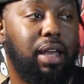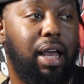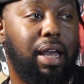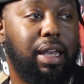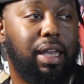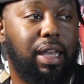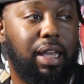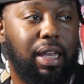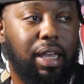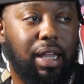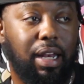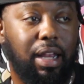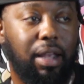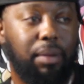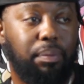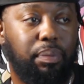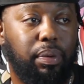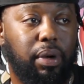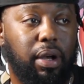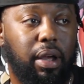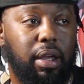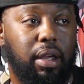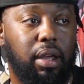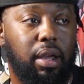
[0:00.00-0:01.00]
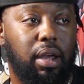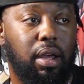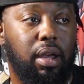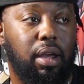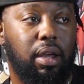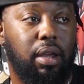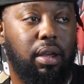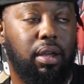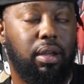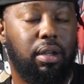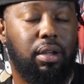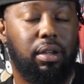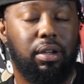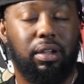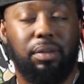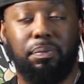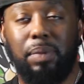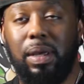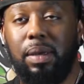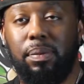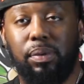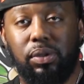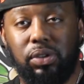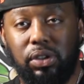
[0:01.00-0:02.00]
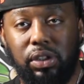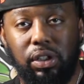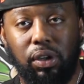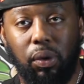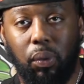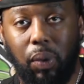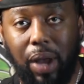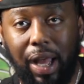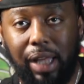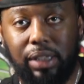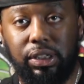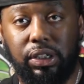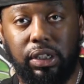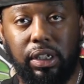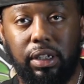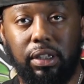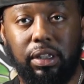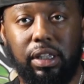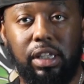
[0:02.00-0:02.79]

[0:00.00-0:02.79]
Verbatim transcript: I get it, but people still watch it.